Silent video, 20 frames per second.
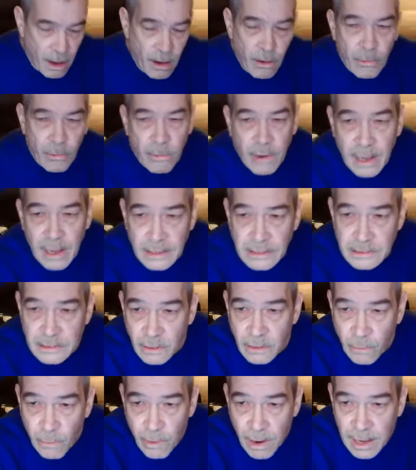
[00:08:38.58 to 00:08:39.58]
Oh, Ray
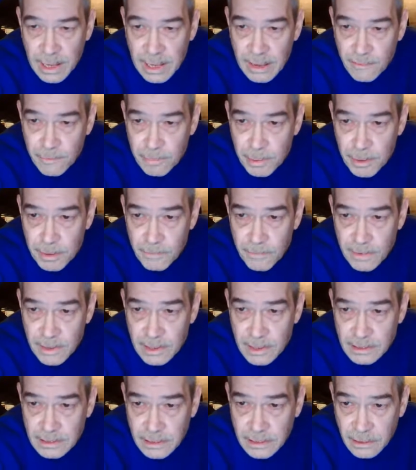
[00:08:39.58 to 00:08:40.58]

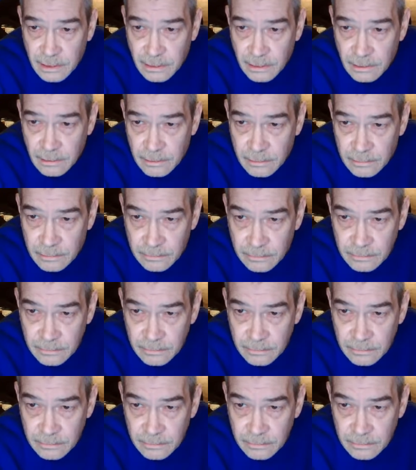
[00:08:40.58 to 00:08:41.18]
FPV is here.